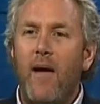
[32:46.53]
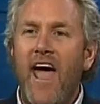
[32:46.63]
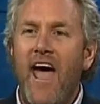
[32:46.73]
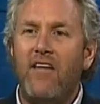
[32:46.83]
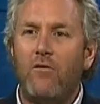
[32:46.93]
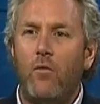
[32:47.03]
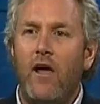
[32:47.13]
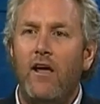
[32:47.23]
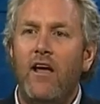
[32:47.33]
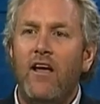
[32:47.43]

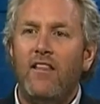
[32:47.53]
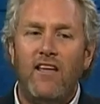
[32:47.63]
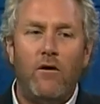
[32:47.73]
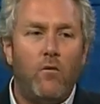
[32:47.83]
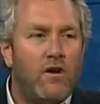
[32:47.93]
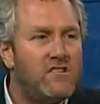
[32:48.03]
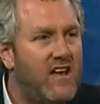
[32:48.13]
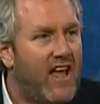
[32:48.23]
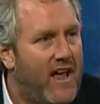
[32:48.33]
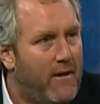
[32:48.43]
pathway that wasn't